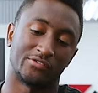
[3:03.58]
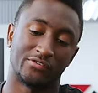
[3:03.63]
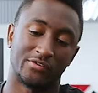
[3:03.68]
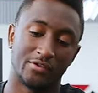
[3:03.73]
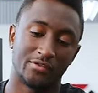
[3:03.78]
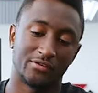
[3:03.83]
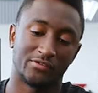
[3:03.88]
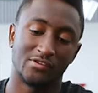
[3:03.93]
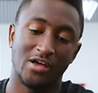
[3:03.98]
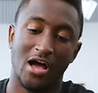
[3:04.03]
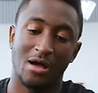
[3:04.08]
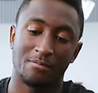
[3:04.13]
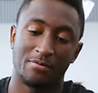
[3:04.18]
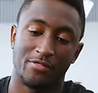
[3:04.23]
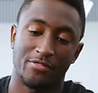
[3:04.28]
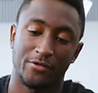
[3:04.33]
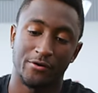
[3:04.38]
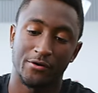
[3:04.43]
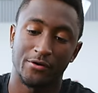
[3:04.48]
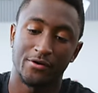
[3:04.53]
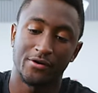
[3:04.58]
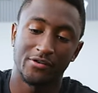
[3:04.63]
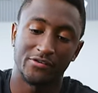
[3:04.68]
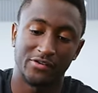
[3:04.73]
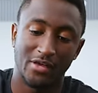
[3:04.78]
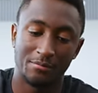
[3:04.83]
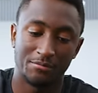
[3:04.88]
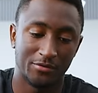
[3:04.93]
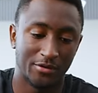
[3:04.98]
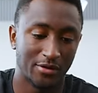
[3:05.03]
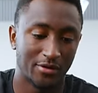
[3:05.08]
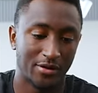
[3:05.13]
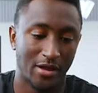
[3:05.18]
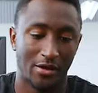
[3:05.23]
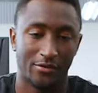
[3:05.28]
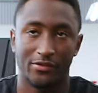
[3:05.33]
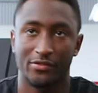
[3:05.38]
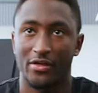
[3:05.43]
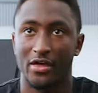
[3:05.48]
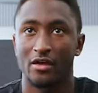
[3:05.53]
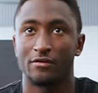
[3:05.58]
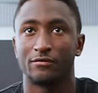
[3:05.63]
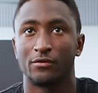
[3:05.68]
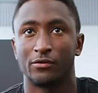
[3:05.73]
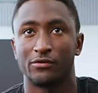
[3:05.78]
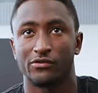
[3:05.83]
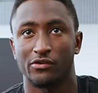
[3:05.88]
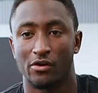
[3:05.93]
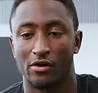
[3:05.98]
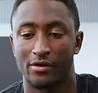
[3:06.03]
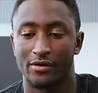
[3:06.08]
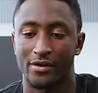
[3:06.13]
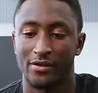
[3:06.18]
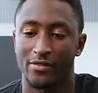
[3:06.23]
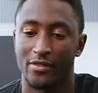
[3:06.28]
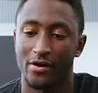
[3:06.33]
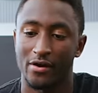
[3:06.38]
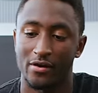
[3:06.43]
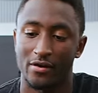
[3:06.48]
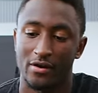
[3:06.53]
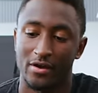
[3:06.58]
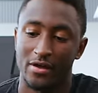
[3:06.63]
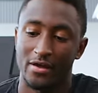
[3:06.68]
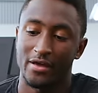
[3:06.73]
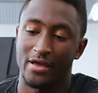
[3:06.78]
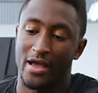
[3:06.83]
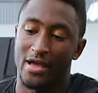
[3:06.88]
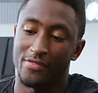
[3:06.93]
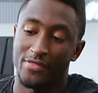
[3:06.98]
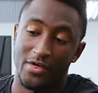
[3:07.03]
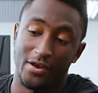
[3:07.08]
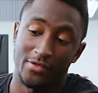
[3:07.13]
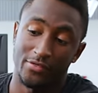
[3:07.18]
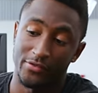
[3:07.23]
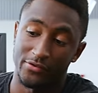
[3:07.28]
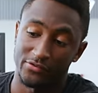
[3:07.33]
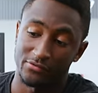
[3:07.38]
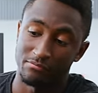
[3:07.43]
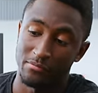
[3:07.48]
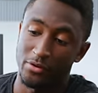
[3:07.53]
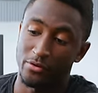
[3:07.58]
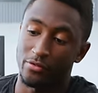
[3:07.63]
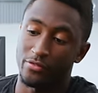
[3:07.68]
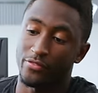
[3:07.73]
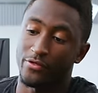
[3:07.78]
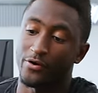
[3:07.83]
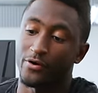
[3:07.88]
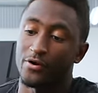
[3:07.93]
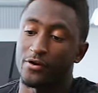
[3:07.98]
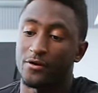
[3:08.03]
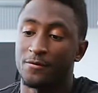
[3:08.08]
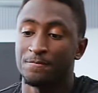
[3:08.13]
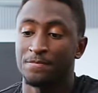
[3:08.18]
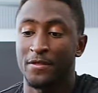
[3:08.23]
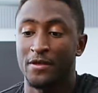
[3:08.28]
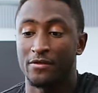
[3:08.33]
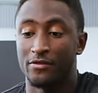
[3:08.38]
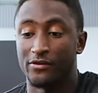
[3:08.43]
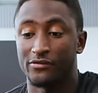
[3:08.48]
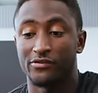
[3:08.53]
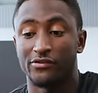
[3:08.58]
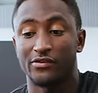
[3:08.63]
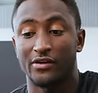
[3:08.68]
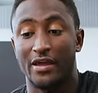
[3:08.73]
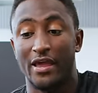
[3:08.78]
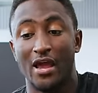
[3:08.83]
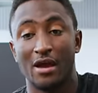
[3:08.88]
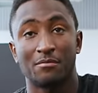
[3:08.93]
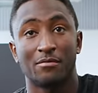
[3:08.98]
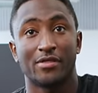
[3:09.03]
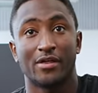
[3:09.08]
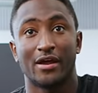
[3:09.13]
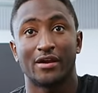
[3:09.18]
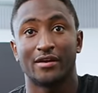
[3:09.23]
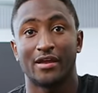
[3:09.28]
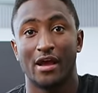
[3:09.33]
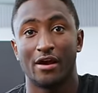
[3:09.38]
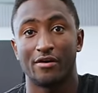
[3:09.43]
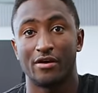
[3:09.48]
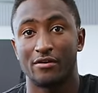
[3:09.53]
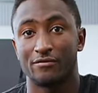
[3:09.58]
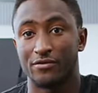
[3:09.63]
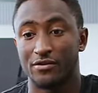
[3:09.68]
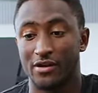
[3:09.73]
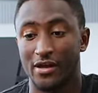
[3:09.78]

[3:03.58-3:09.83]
see the top third is empty now that the headphones aren't in there. And then in this middle third, this is a camera that I'd carry every